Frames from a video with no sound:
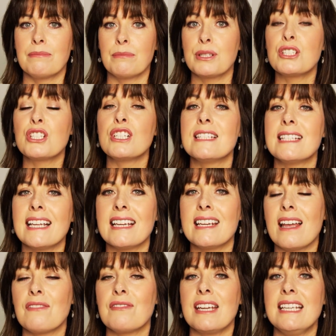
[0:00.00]
producing
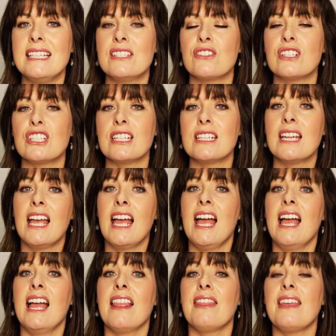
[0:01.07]
enough estrogen,
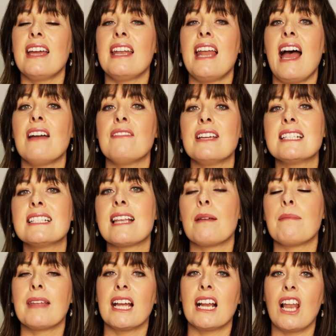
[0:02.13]
then having
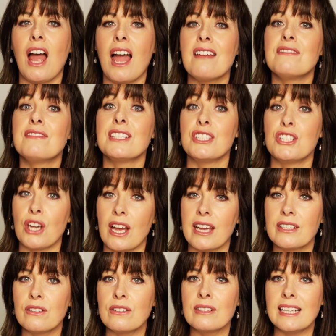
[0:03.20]
something like
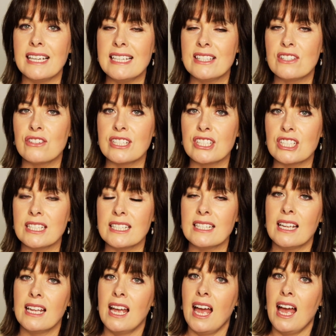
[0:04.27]
vaginal
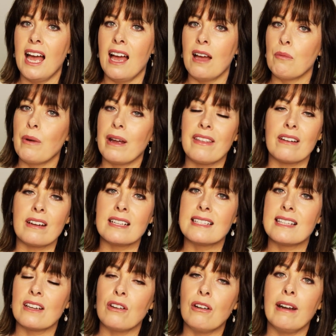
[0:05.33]
estrogen, whether
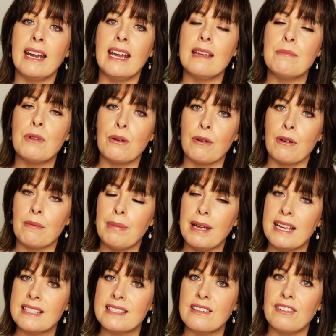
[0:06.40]
it's a cream or a
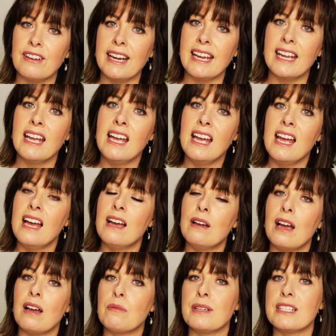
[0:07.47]
pessary,
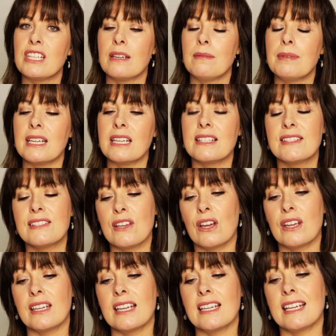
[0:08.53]
which can be
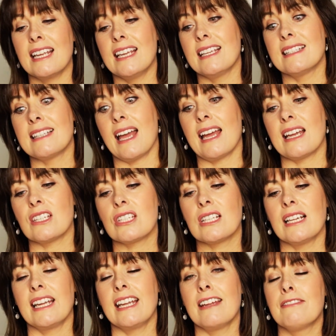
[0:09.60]
inserted, is
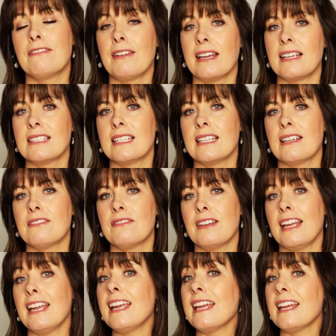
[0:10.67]
actually effective
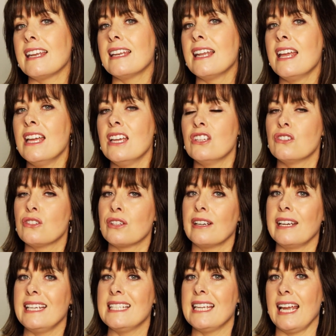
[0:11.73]
in
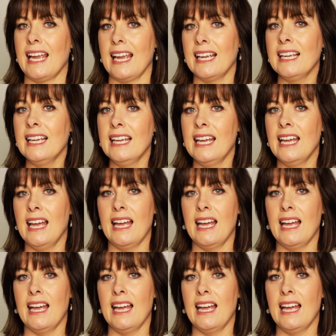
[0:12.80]
treating